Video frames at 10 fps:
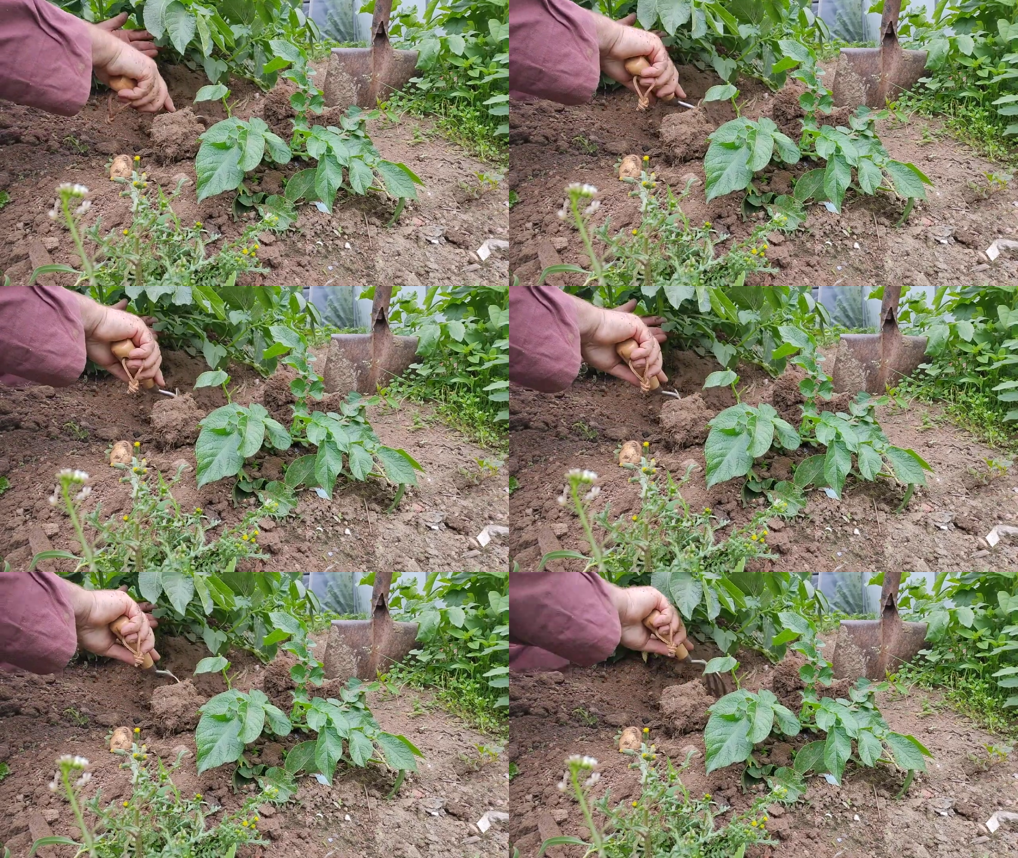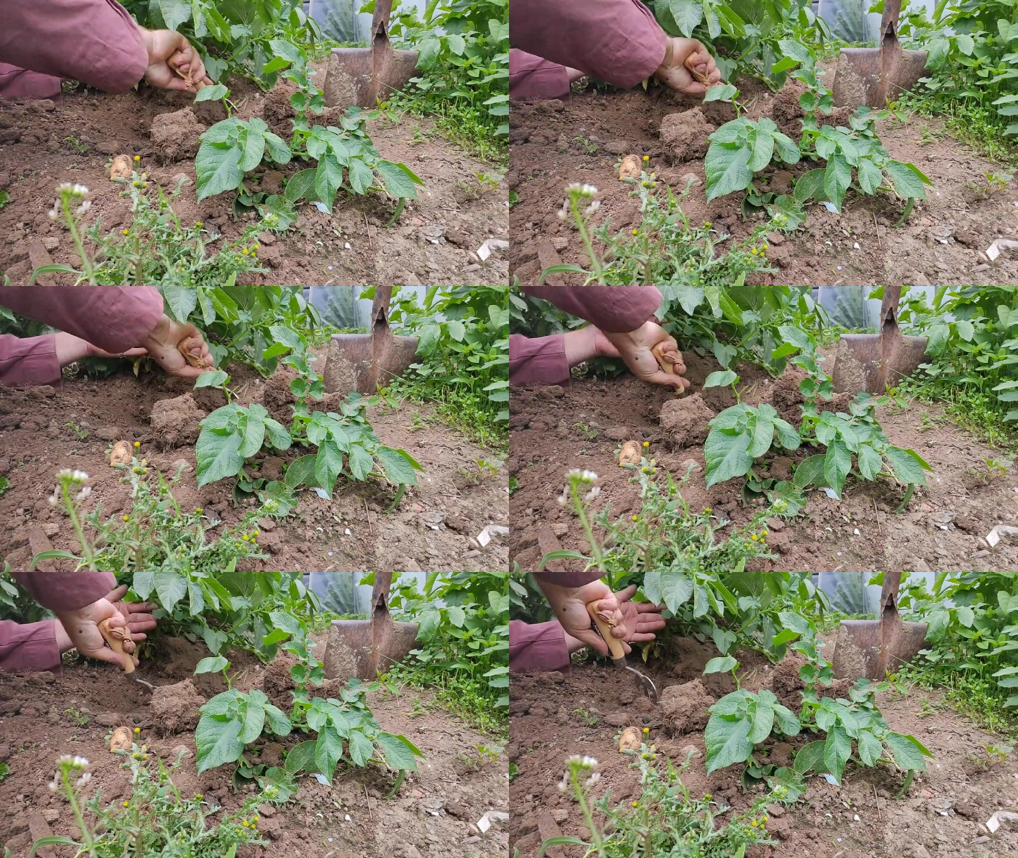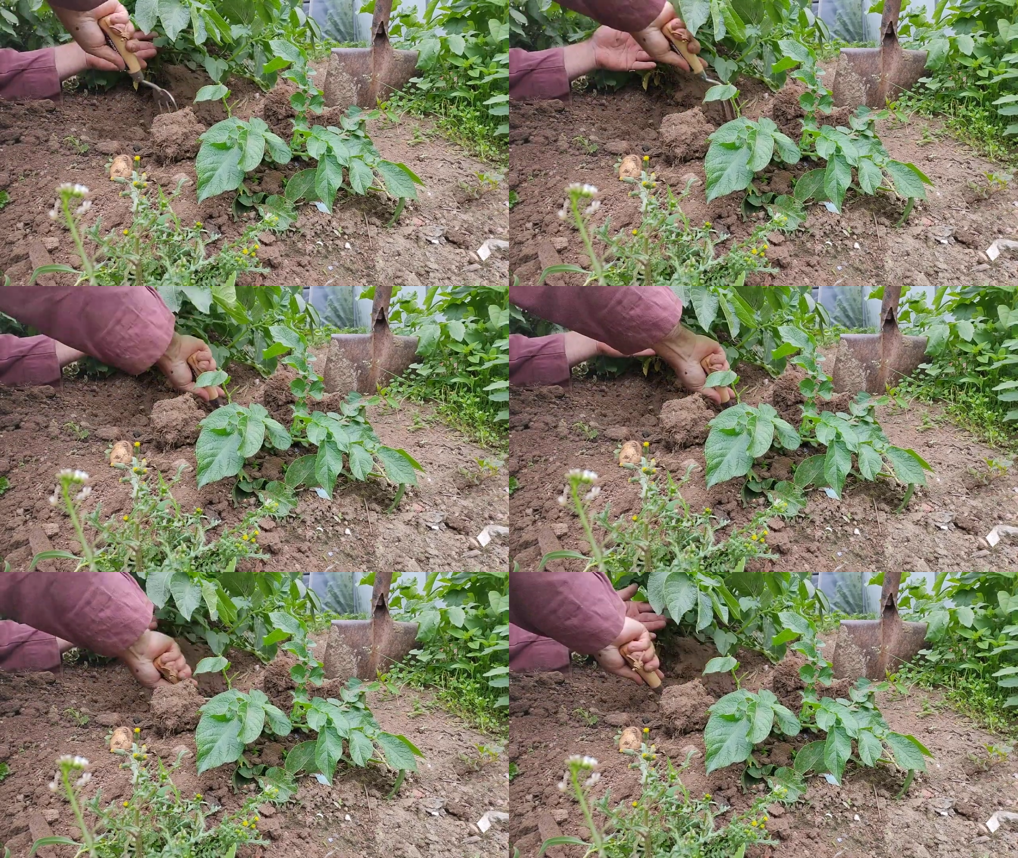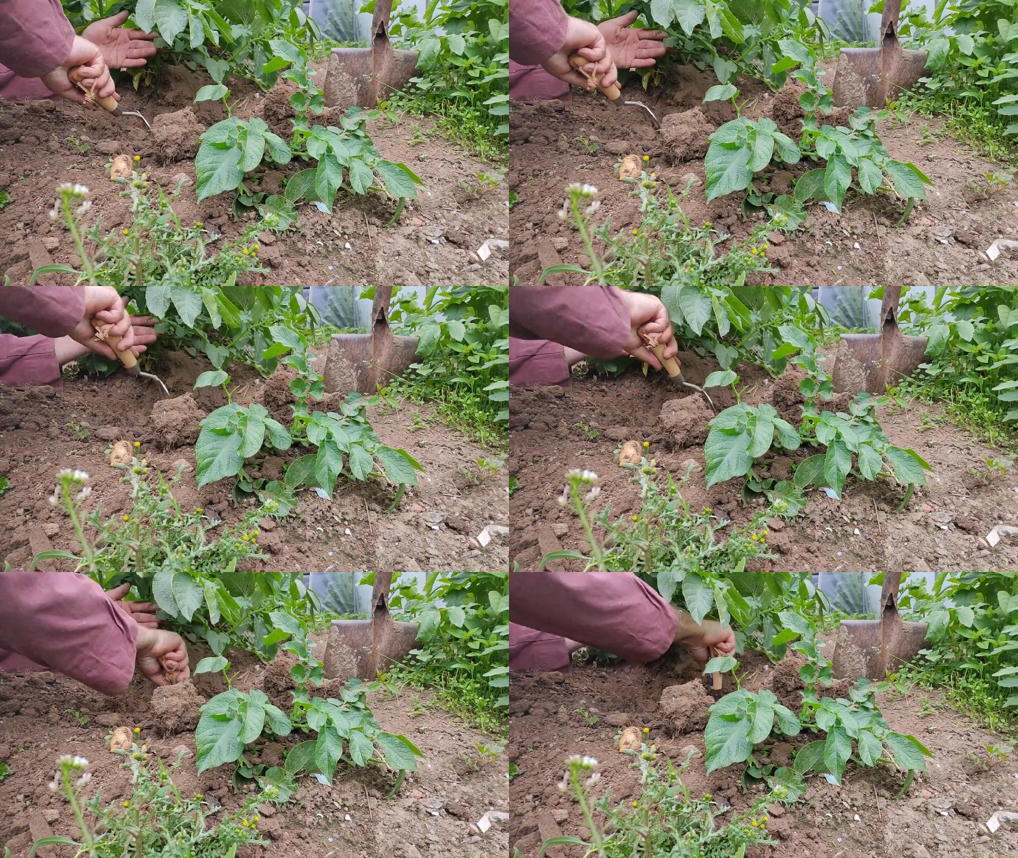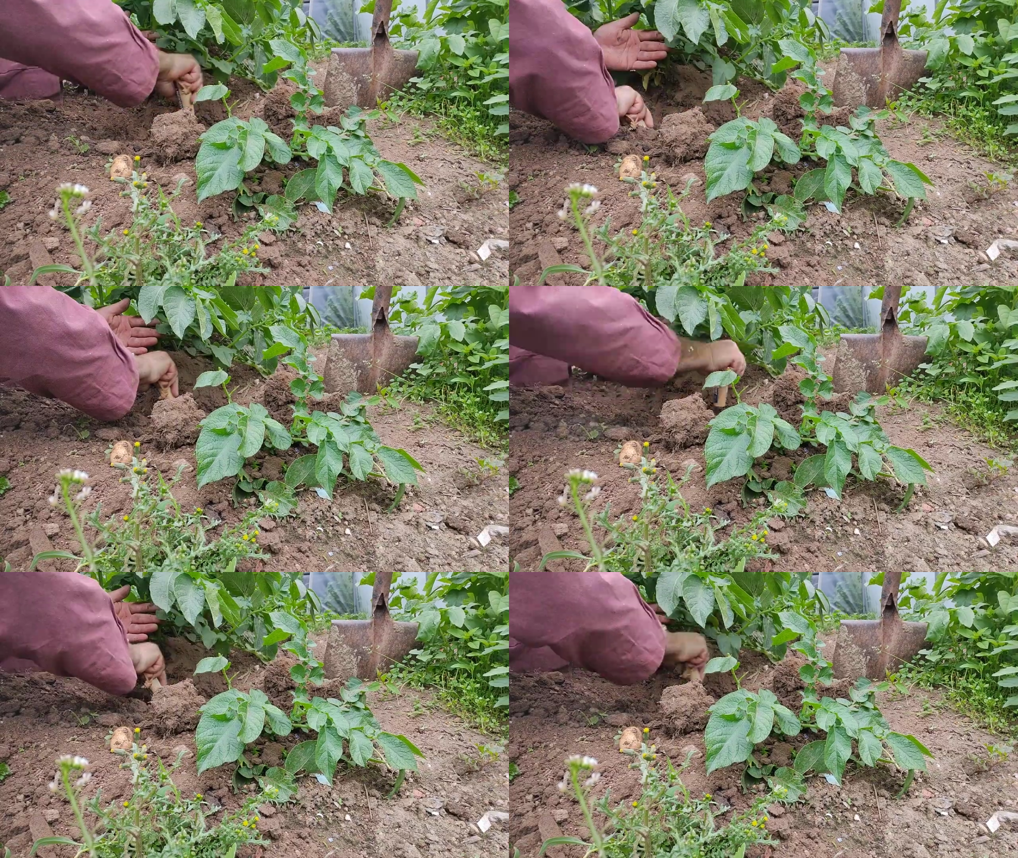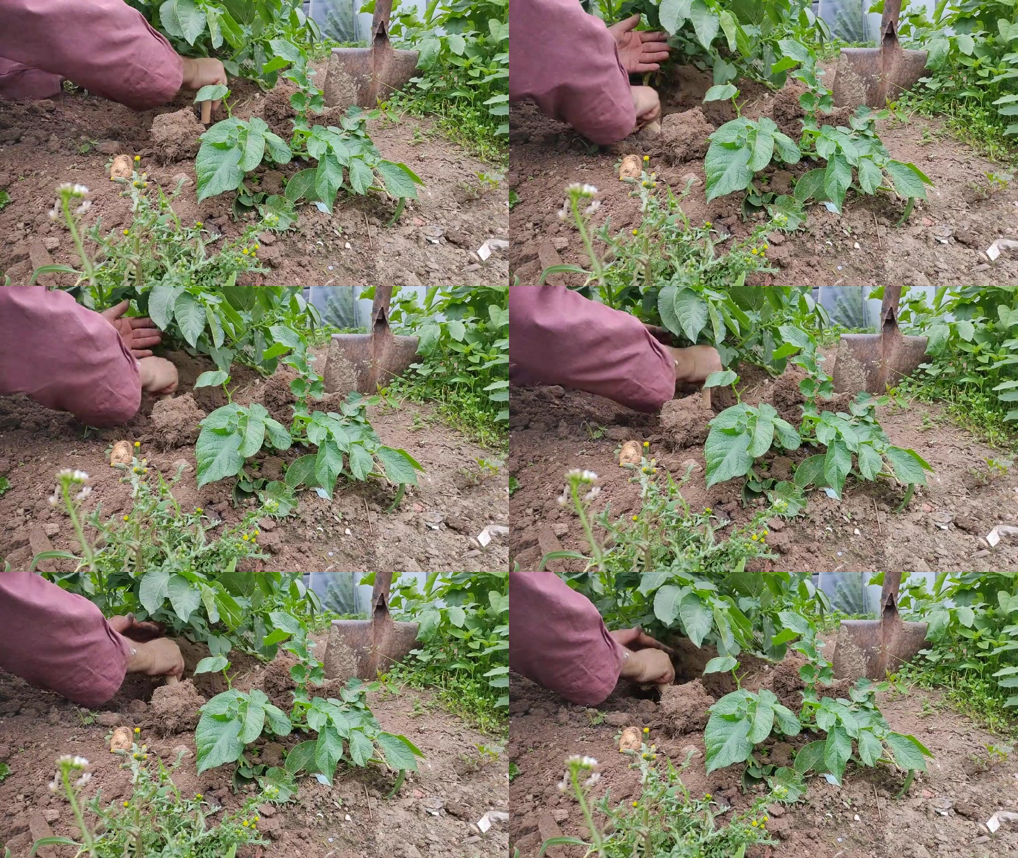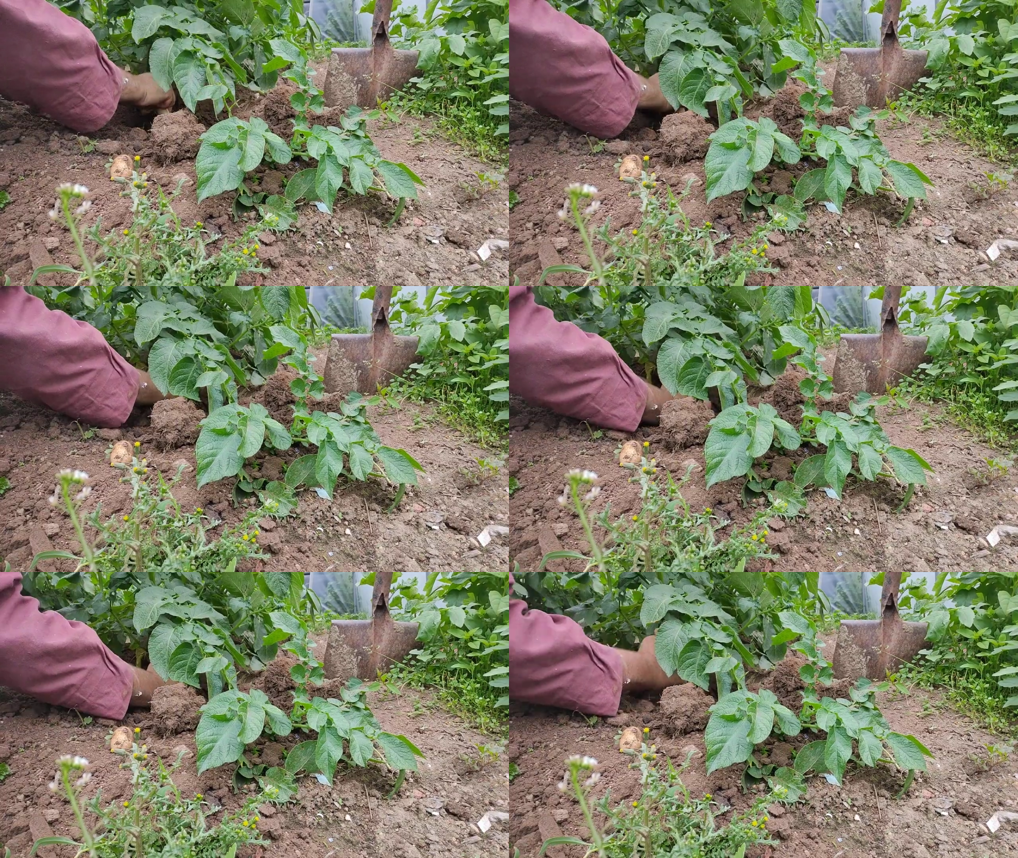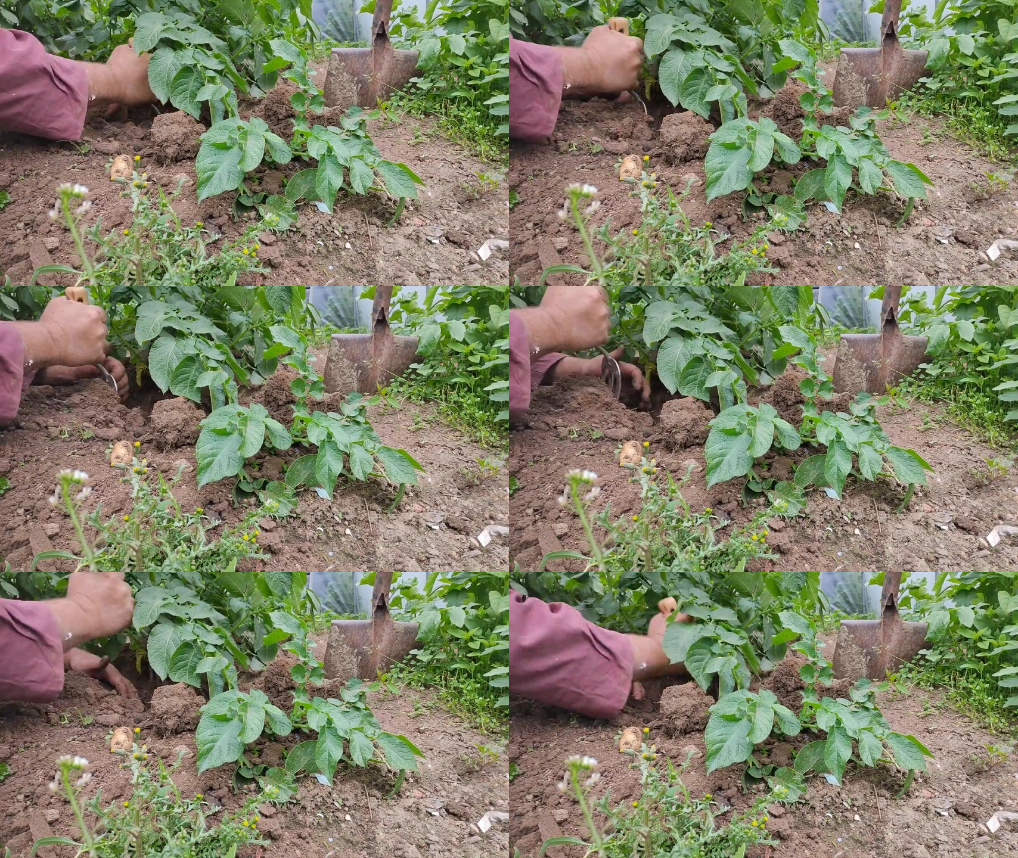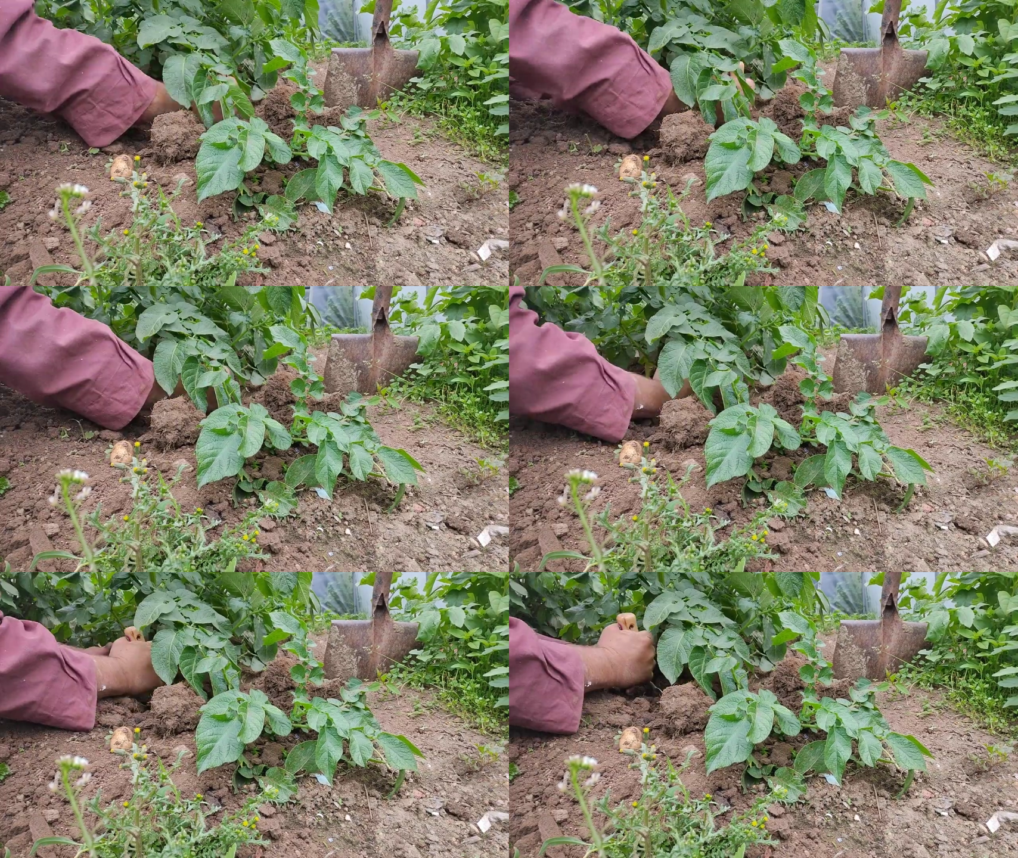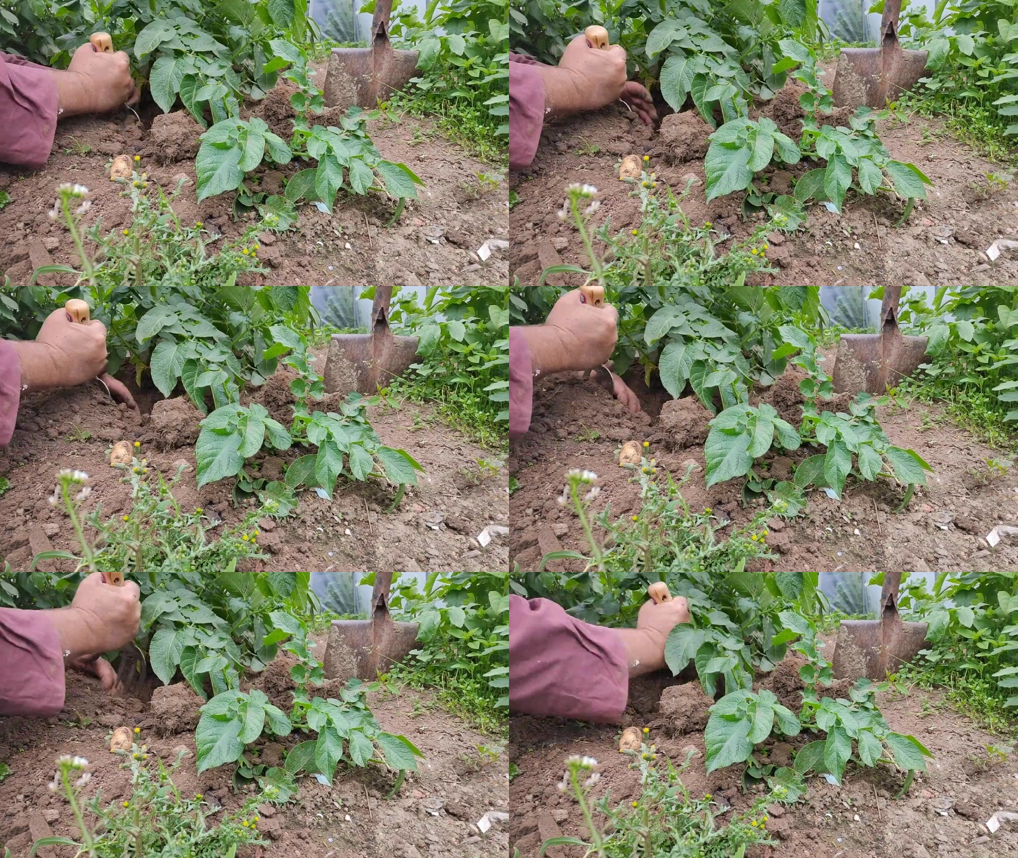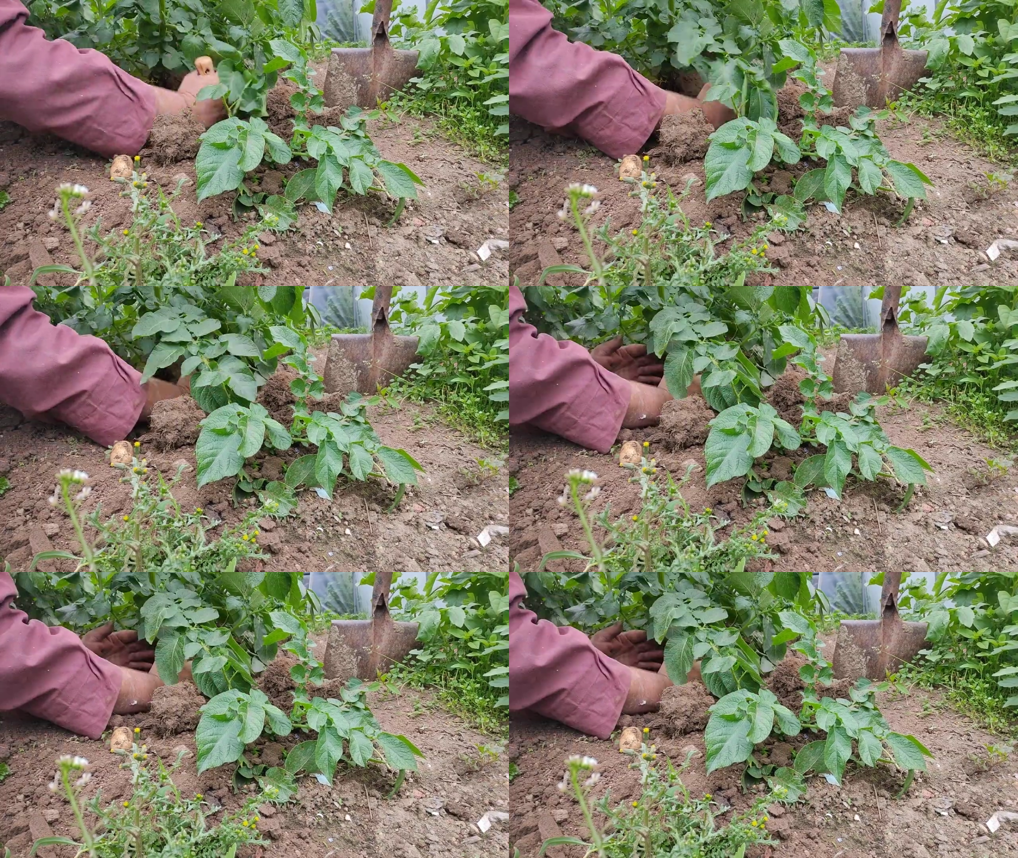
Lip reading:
No face is visible, so there are no lips to read.